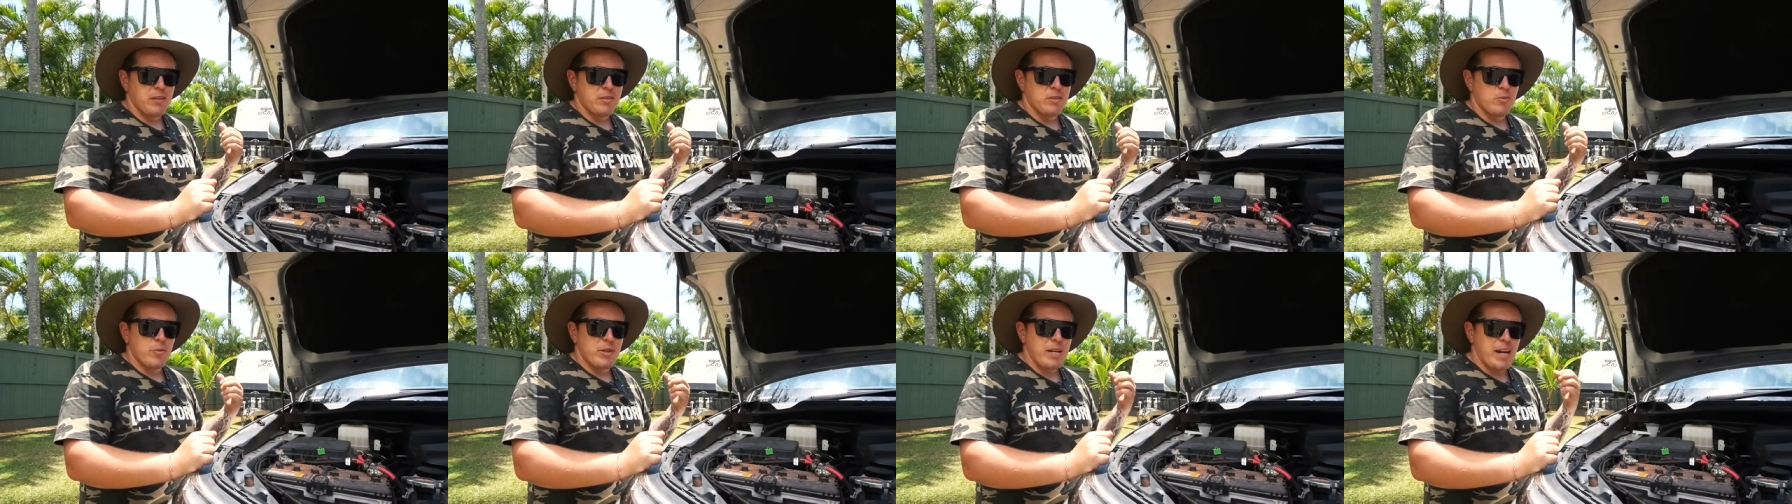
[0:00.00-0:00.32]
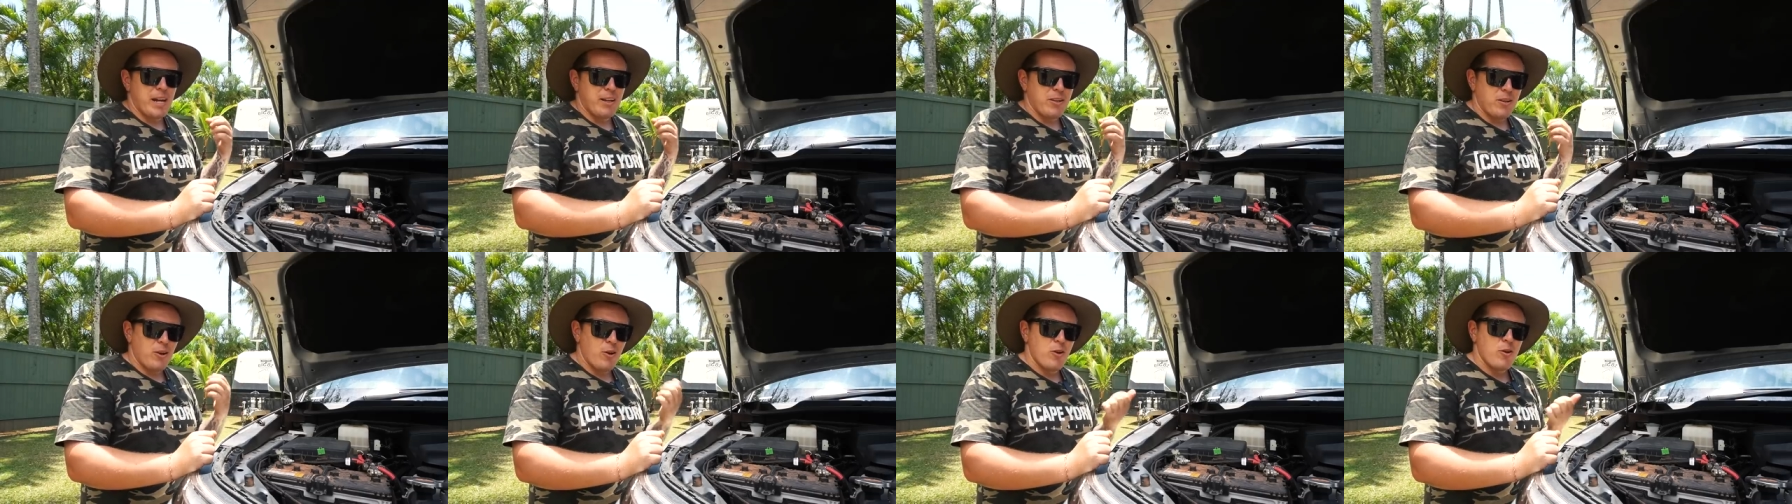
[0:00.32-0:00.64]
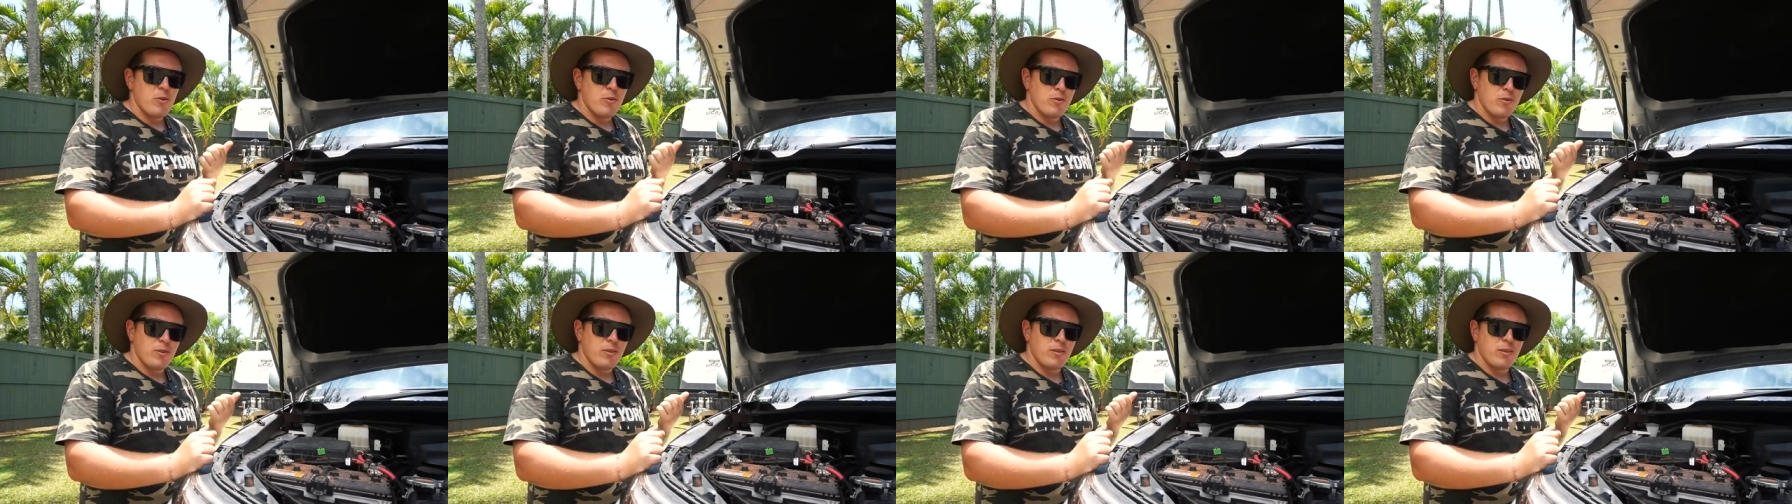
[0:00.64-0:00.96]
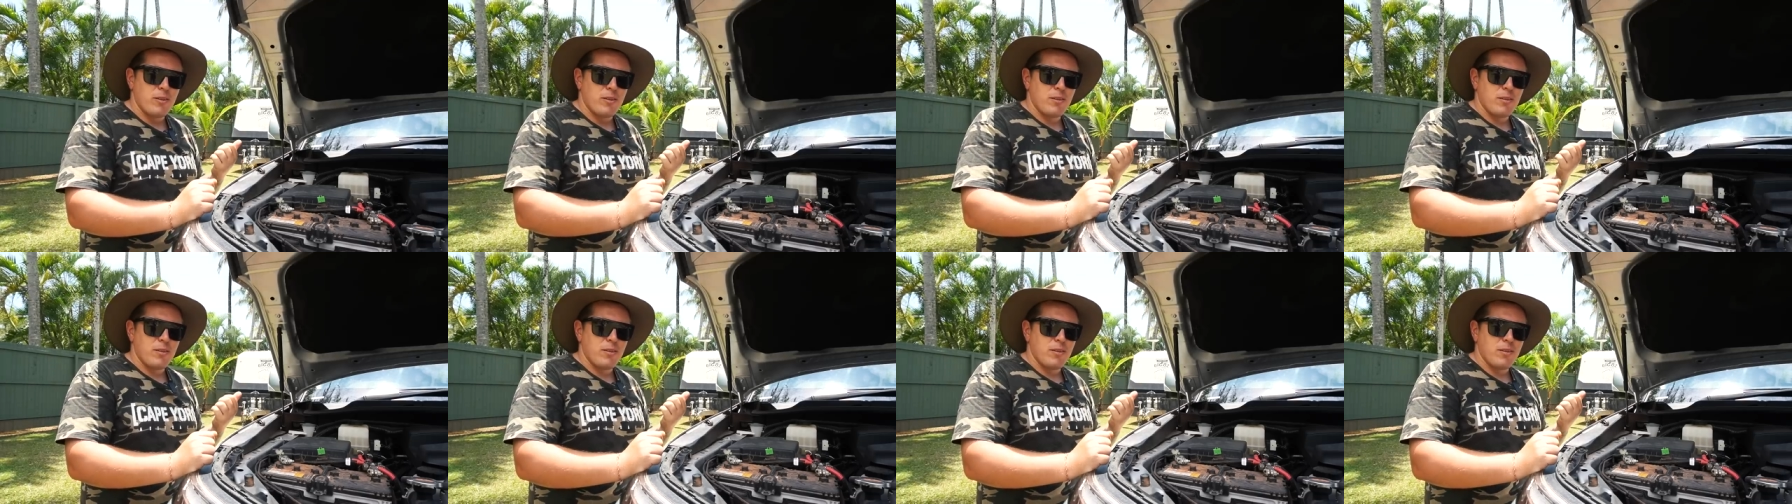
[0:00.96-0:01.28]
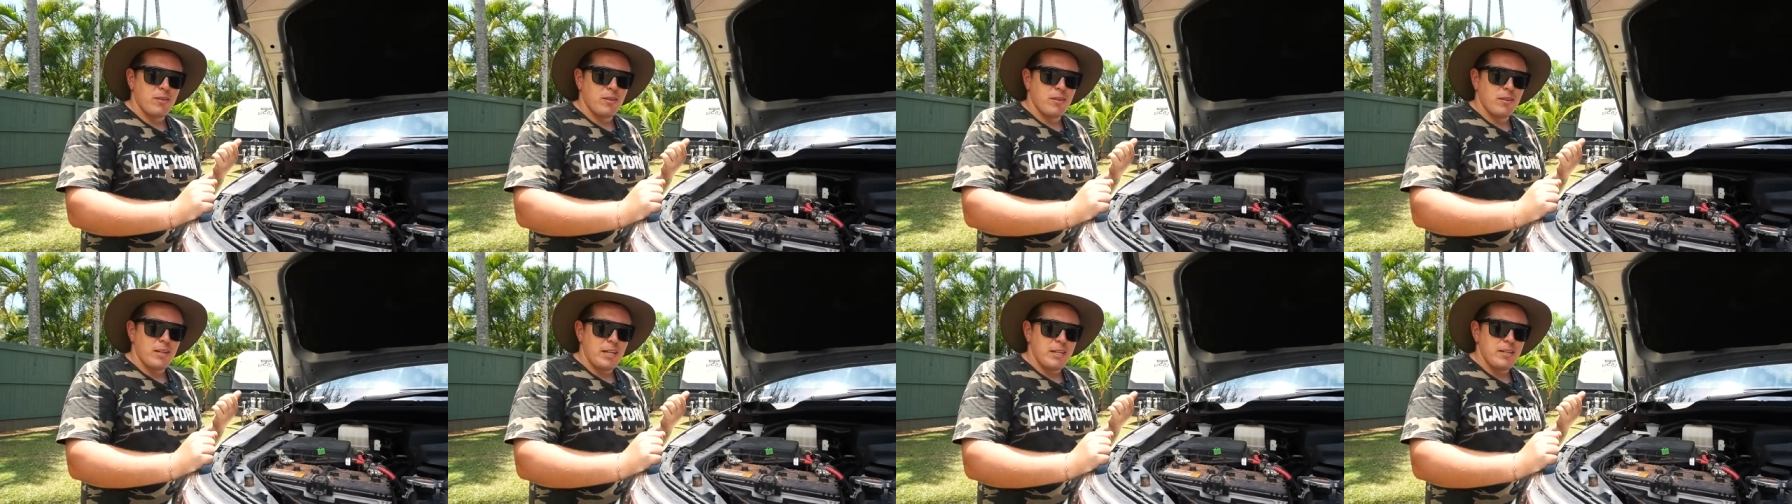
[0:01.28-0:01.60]
So we had no
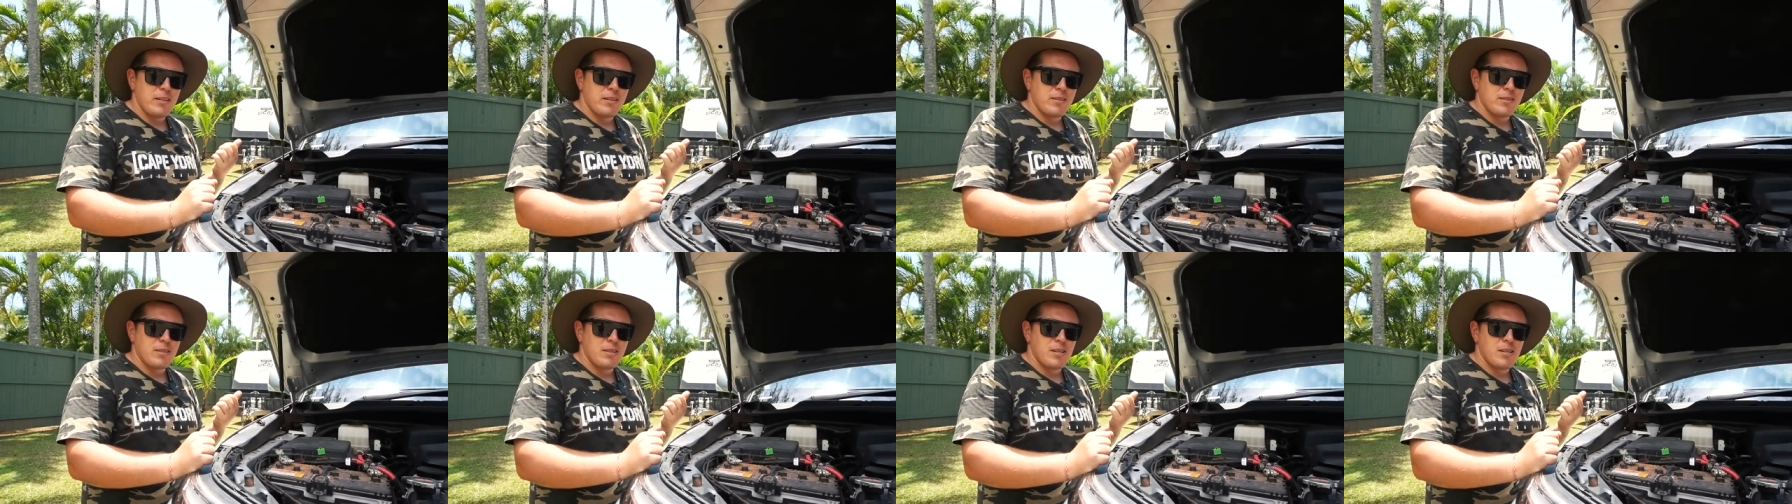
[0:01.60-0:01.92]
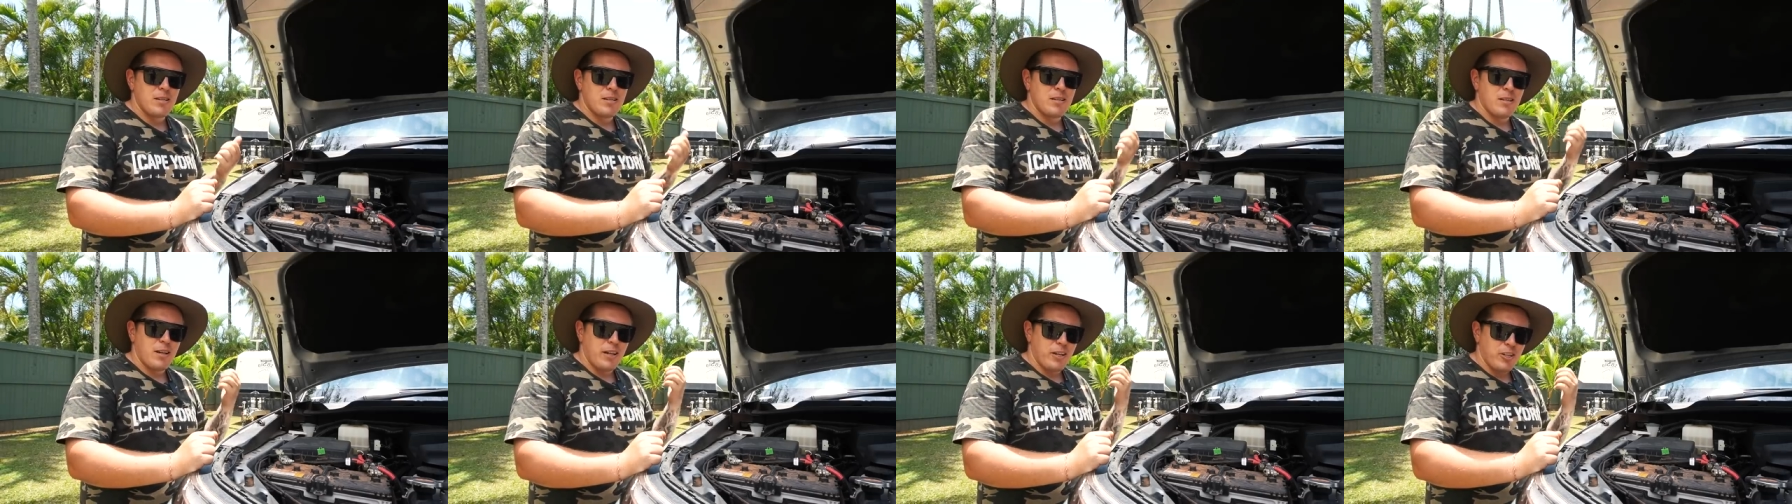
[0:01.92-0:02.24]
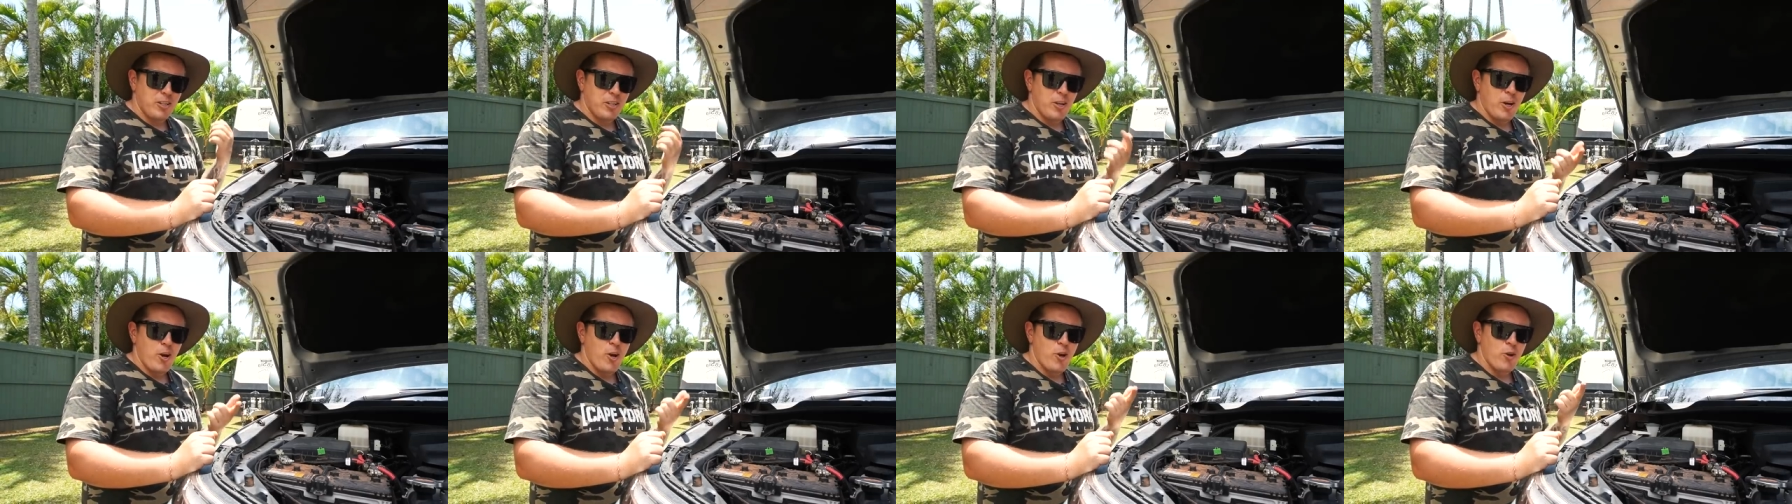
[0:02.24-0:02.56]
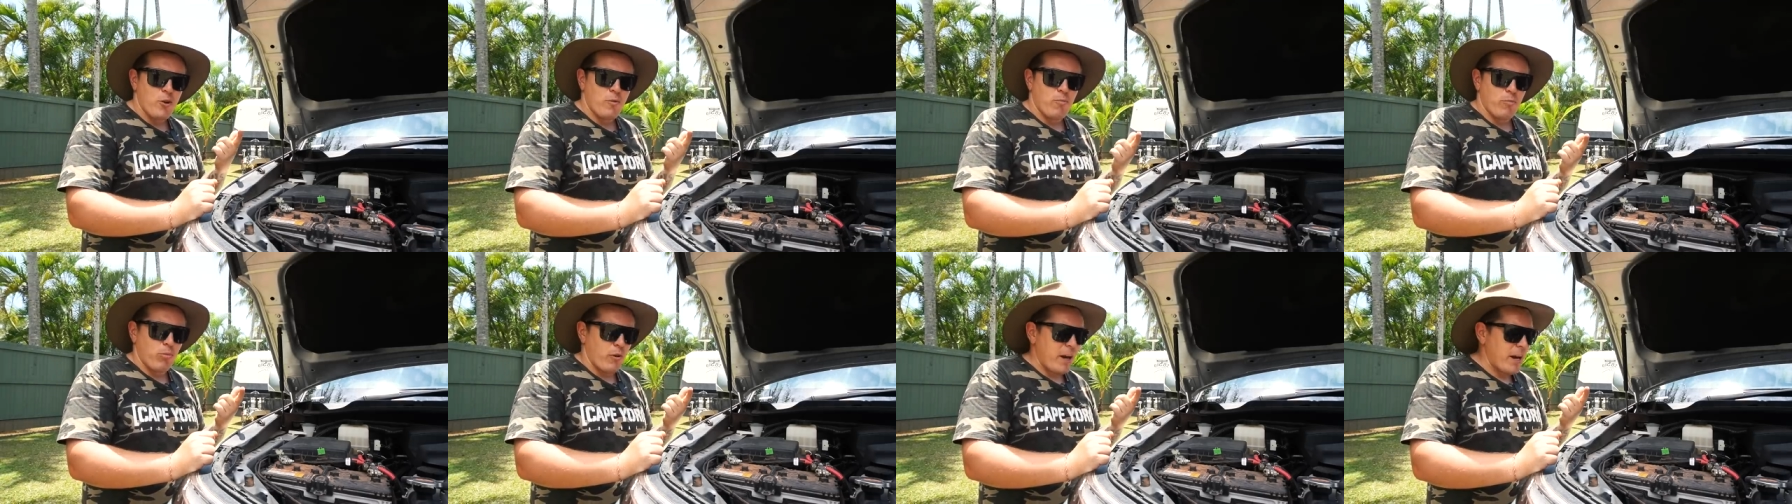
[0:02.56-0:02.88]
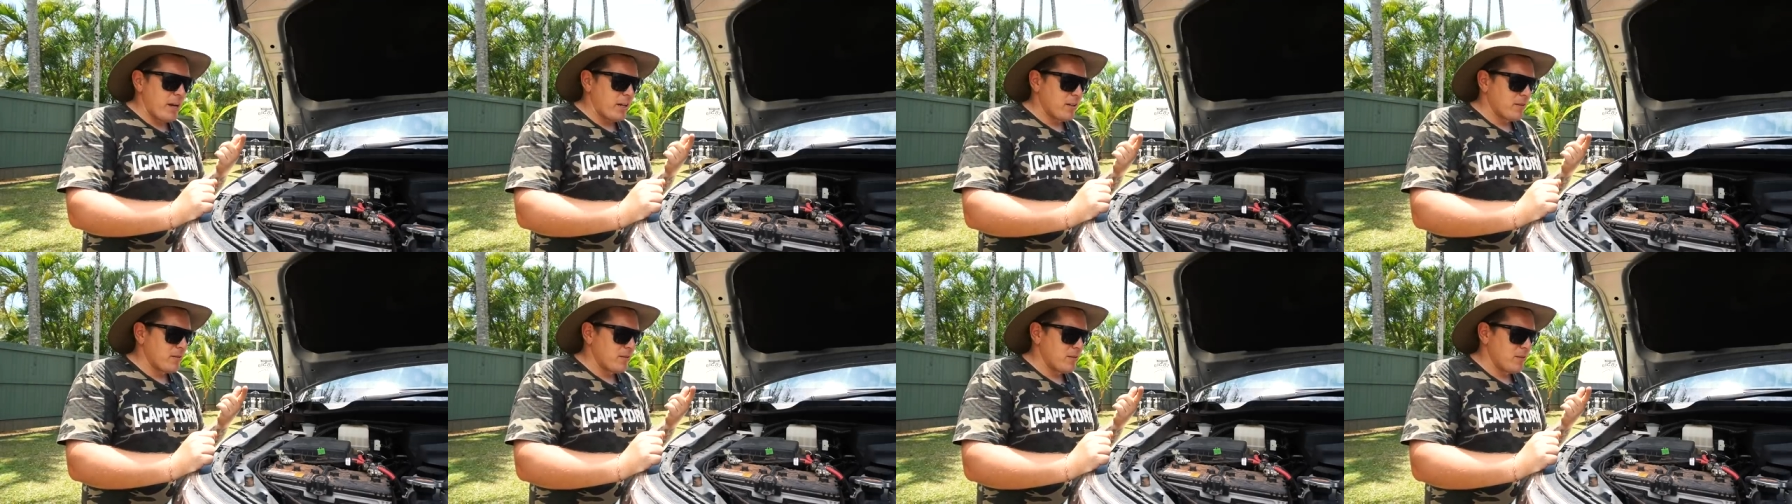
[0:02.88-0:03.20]
ESC and no
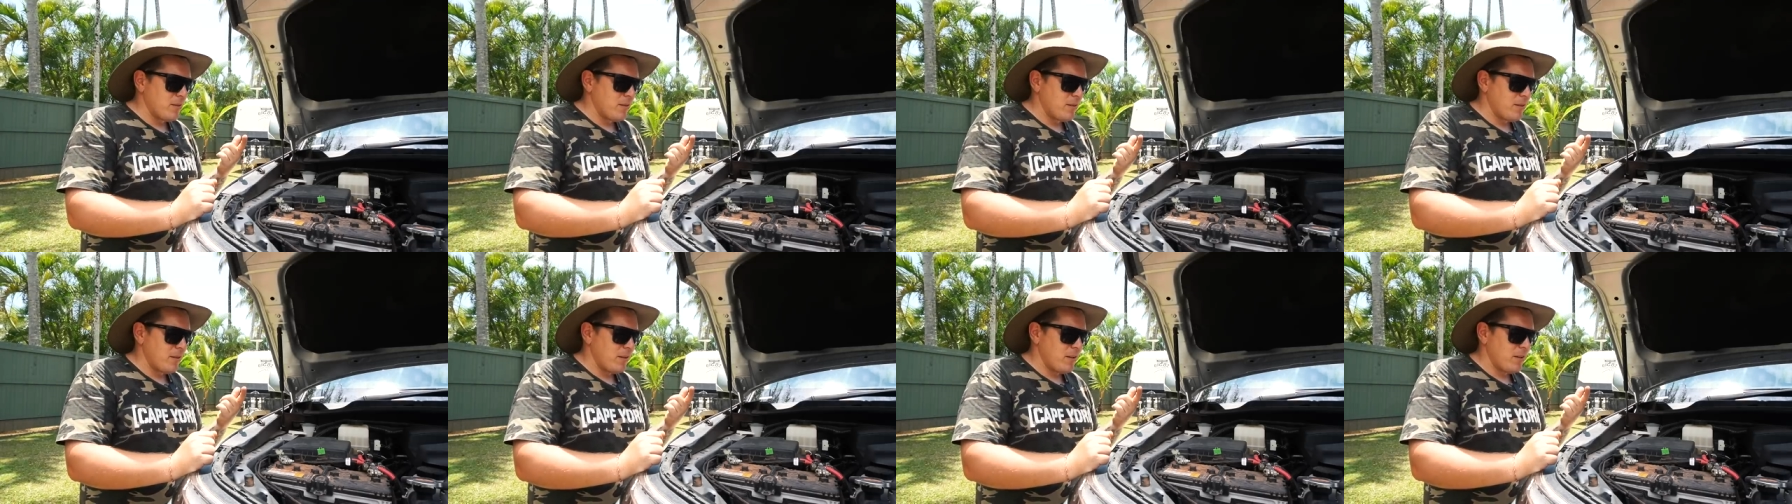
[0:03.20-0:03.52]
brakes.